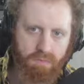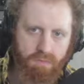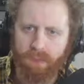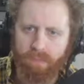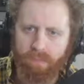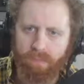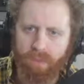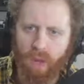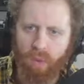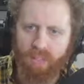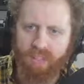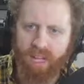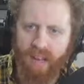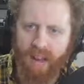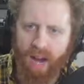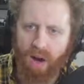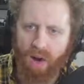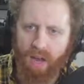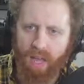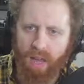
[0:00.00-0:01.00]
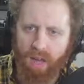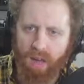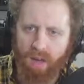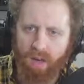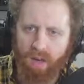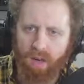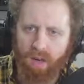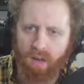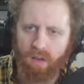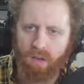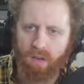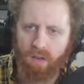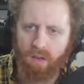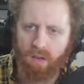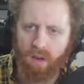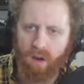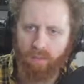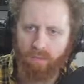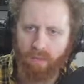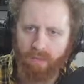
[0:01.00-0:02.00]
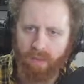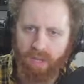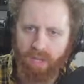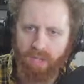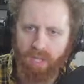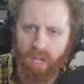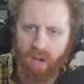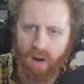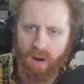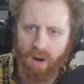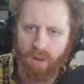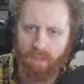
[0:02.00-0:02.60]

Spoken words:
It was an air hit off the Beast here.